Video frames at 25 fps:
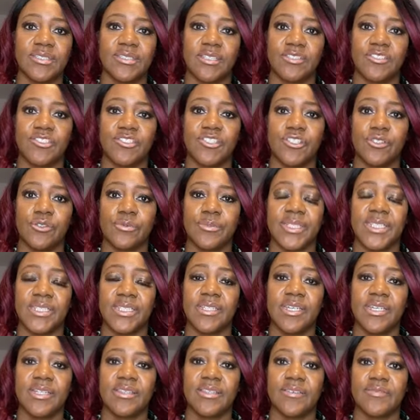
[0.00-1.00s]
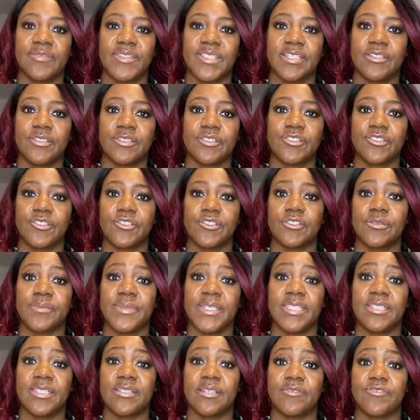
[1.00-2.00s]
on Zoom and they've said, excuse me,
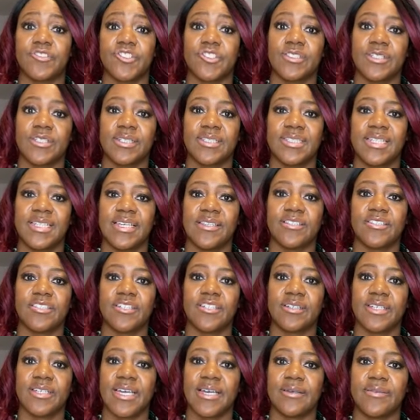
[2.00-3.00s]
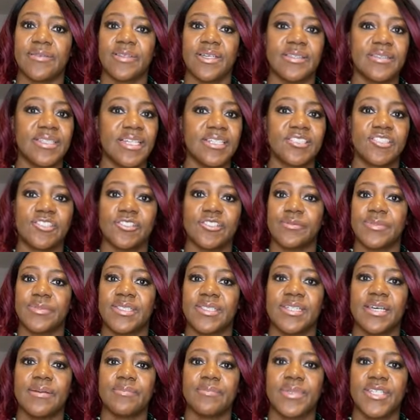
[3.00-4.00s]
that I've just got to take the dog out. And that, that's up to
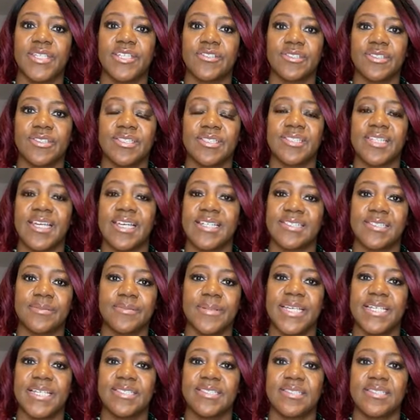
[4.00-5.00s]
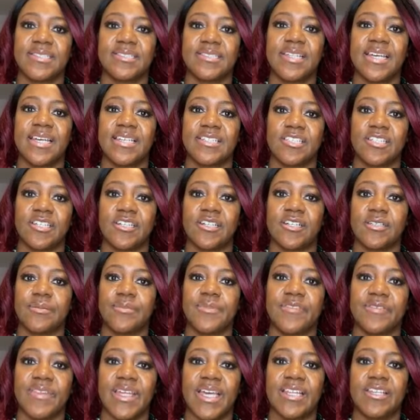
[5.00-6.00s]
them, because it's their space, it's their time.
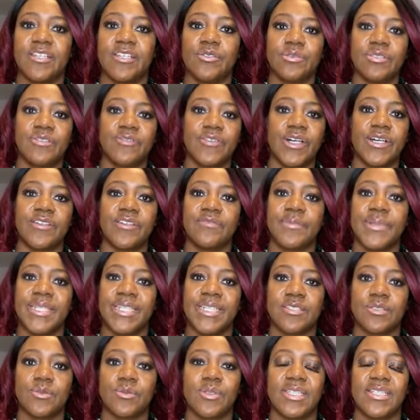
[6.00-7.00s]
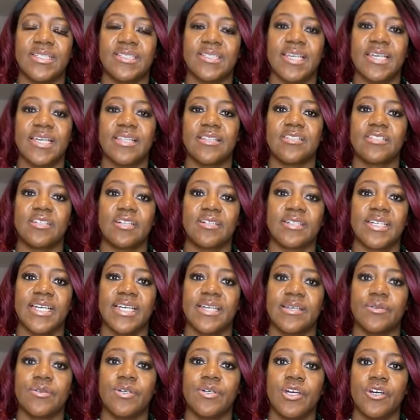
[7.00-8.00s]
If they lose five minutes when they take the dog
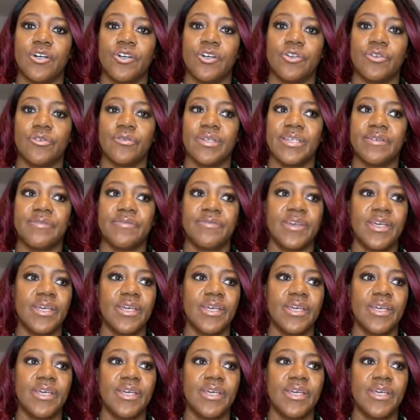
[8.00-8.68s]
out, or if,